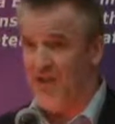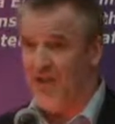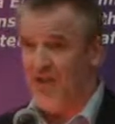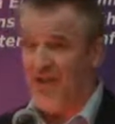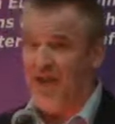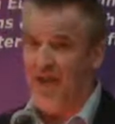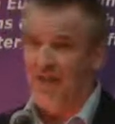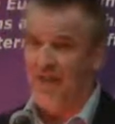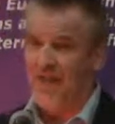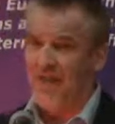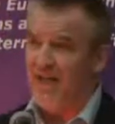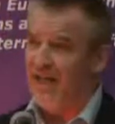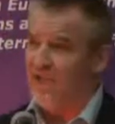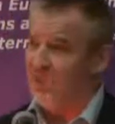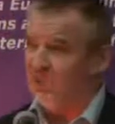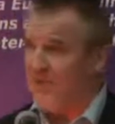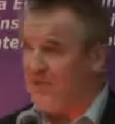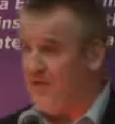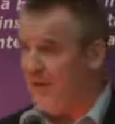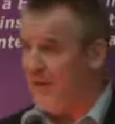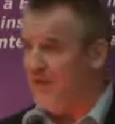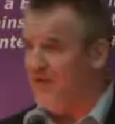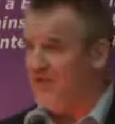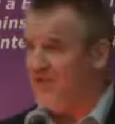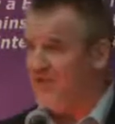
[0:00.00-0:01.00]
and as we're
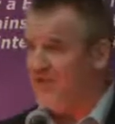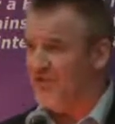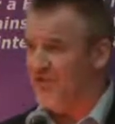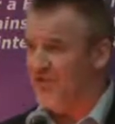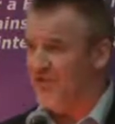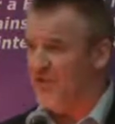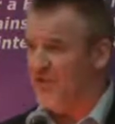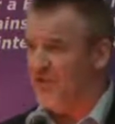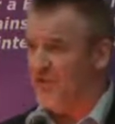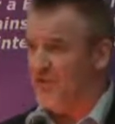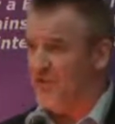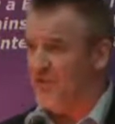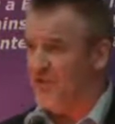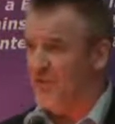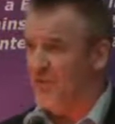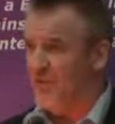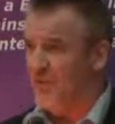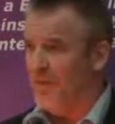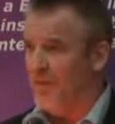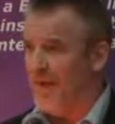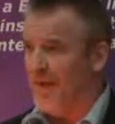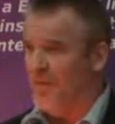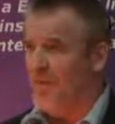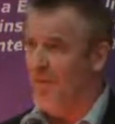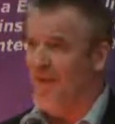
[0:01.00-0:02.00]
going to see when I talk
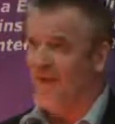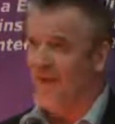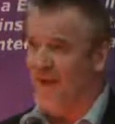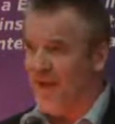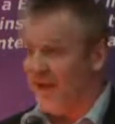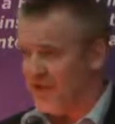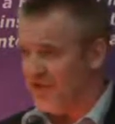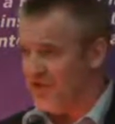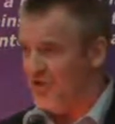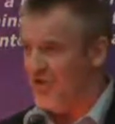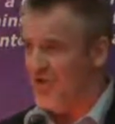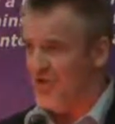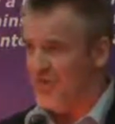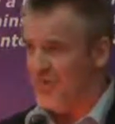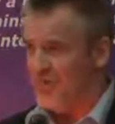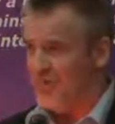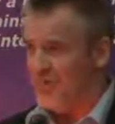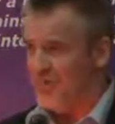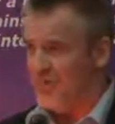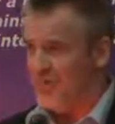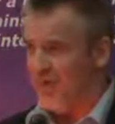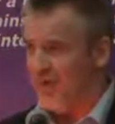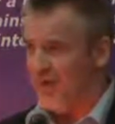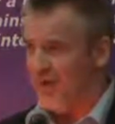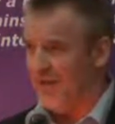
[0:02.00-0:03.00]
about the national
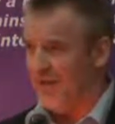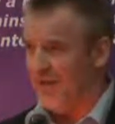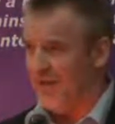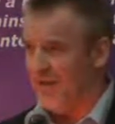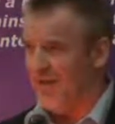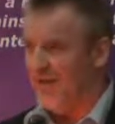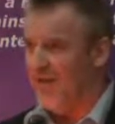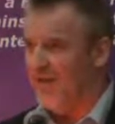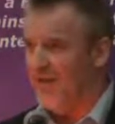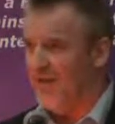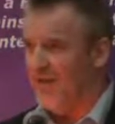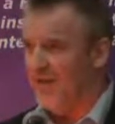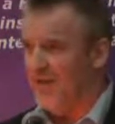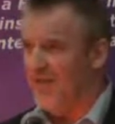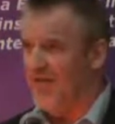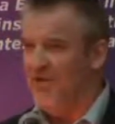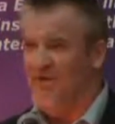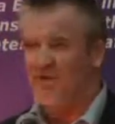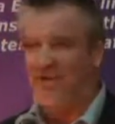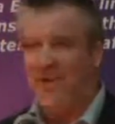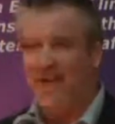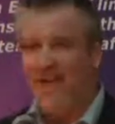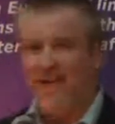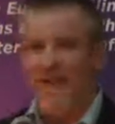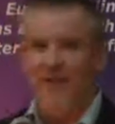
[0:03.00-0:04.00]
perspective, there
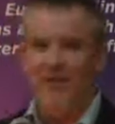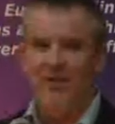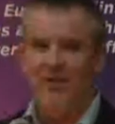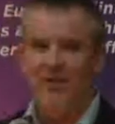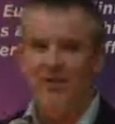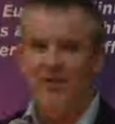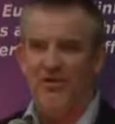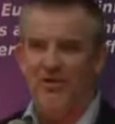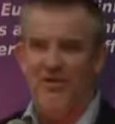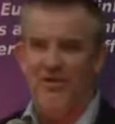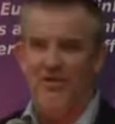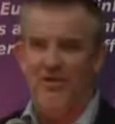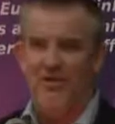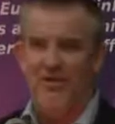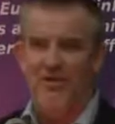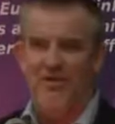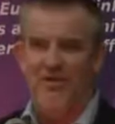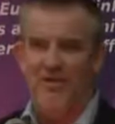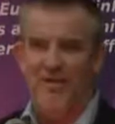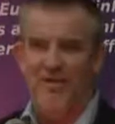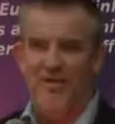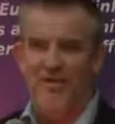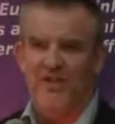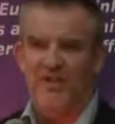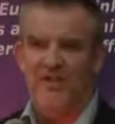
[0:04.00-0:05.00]
is an angle to this which I
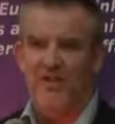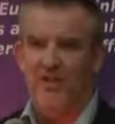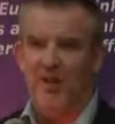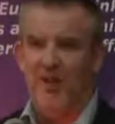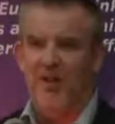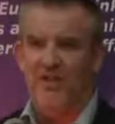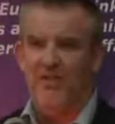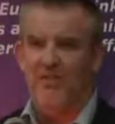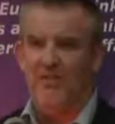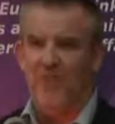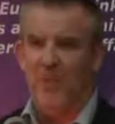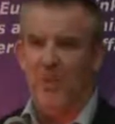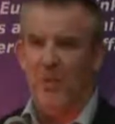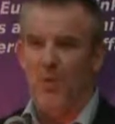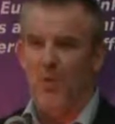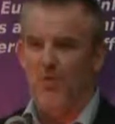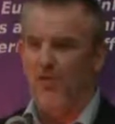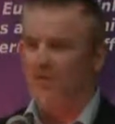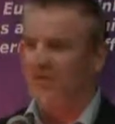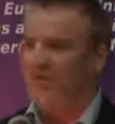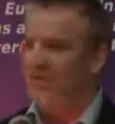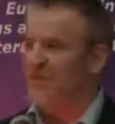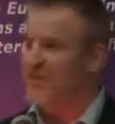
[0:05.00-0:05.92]
think is quite important.